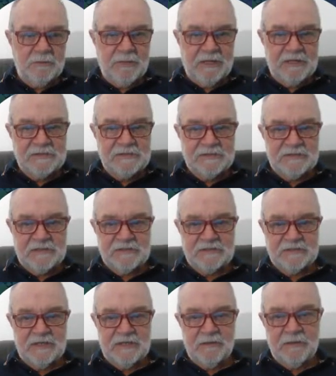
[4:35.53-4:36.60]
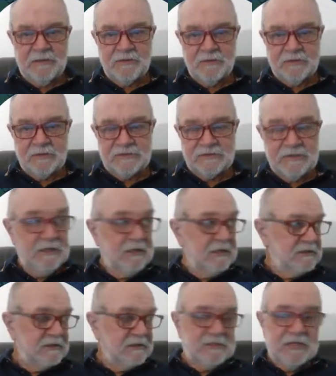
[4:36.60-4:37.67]
basis as it's going across.
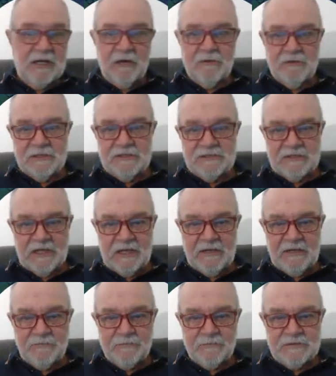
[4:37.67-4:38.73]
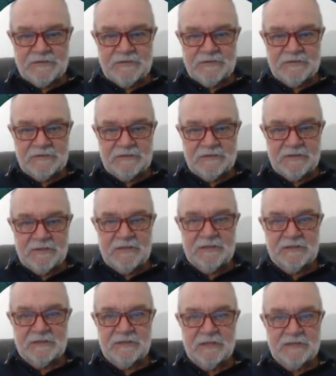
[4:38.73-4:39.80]
So it's currently saying, for instance, that
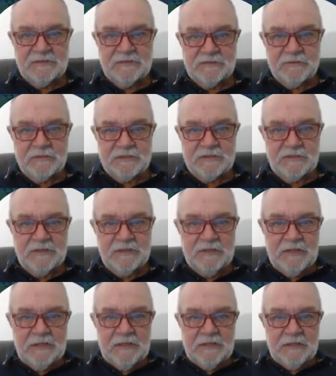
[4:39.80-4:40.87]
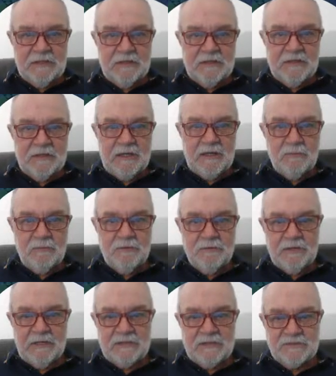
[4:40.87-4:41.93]
here's Lanzarote there. We're
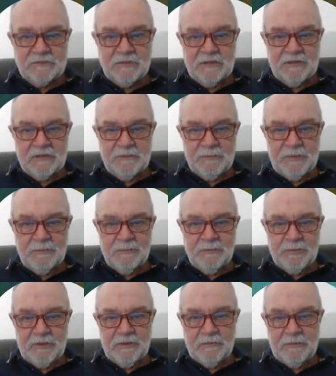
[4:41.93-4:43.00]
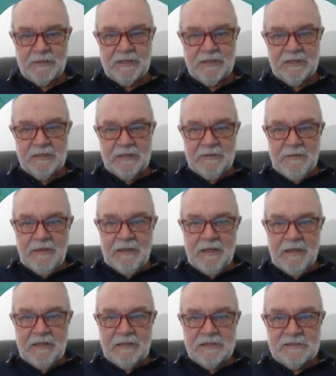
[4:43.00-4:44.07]
in Lanzarote at the moment, by the way,
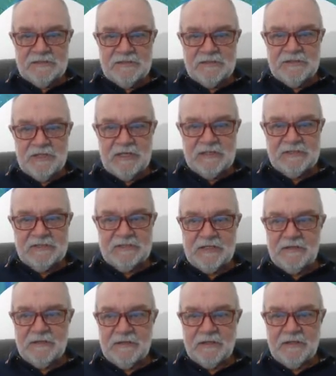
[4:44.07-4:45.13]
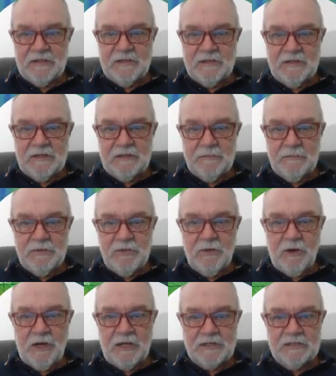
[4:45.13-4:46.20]
and it's suggesting that the
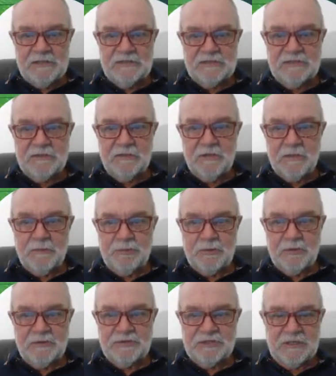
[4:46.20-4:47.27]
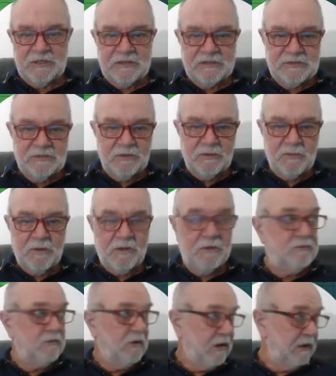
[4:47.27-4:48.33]
night is still approaching. It's not quite
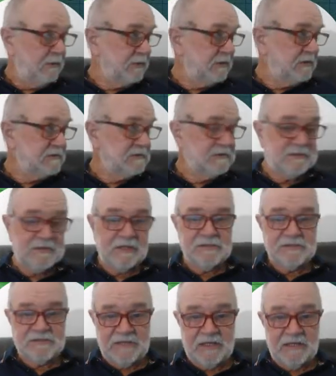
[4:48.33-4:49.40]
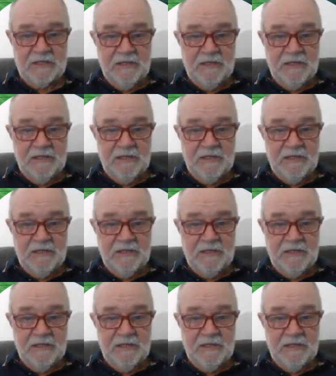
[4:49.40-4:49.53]
right because the sun's set